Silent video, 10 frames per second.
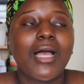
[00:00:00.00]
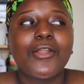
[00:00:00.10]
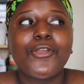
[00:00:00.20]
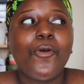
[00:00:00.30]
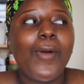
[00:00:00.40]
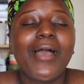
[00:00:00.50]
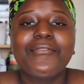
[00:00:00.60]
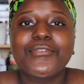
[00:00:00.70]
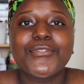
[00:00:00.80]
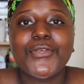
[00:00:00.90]
don't know why I
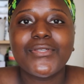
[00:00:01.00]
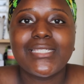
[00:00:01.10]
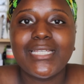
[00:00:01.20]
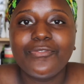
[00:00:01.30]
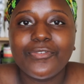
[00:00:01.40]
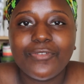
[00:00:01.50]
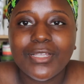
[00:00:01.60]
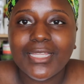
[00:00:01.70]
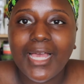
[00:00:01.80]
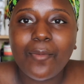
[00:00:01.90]
feel so stiff in
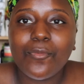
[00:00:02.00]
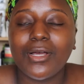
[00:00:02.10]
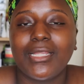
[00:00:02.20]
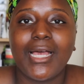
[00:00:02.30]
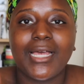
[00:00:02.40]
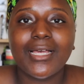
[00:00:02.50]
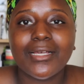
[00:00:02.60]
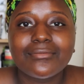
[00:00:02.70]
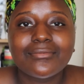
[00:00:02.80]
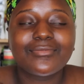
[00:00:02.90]
front of the camera.
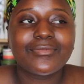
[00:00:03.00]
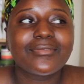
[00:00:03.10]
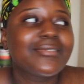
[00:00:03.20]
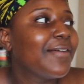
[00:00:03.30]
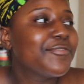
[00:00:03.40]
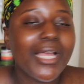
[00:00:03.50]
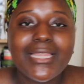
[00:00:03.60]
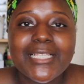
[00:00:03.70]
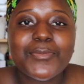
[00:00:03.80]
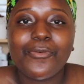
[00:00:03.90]
Like, I've
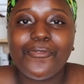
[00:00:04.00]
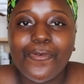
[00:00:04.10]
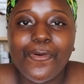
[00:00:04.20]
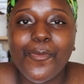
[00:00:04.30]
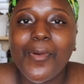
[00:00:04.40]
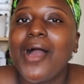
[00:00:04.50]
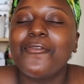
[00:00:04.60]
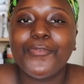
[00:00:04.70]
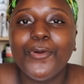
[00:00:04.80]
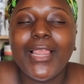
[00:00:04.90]
done this before, but I
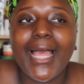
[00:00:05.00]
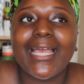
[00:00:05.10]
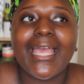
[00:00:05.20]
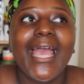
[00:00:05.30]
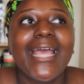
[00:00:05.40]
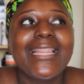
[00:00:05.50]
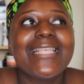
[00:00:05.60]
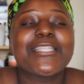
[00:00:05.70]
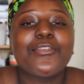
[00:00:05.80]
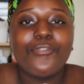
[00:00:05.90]
feel like
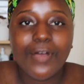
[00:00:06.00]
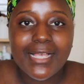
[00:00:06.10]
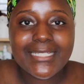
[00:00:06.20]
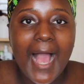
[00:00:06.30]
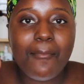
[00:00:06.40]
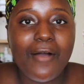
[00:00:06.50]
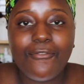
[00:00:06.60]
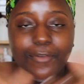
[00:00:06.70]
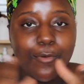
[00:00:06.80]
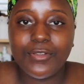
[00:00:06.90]
this is the first time
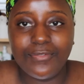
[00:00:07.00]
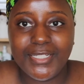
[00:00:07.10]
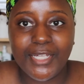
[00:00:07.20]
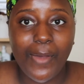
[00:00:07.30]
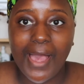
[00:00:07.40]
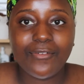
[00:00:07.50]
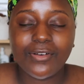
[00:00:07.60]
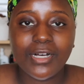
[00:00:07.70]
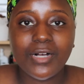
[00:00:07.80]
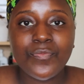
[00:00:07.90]
I've filmed a video
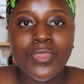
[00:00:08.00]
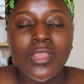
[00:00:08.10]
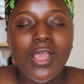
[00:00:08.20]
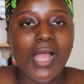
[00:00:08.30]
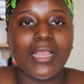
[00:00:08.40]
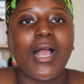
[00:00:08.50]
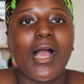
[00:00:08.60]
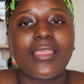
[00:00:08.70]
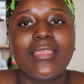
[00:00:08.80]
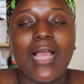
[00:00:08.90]
ever. And like,
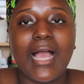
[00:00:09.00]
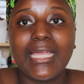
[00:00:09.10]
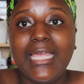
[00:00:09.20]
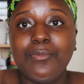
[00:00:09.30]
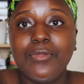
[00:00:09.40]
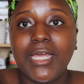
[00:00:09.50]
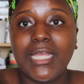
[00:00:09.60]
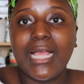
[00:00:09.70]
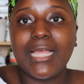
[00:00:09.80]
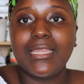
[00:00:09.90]
I think I keep
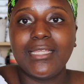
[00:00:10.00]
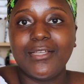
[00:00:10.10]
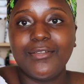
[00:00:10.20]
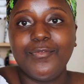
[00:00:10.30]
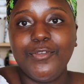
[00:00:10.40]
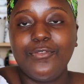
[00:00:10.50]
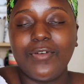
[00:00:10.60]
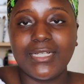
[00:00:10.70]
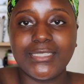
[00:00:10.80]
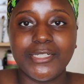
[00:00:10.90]
looking at the
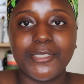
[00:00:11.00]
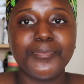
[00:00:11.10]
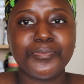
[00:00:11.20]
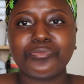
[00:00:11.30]
viewfinder,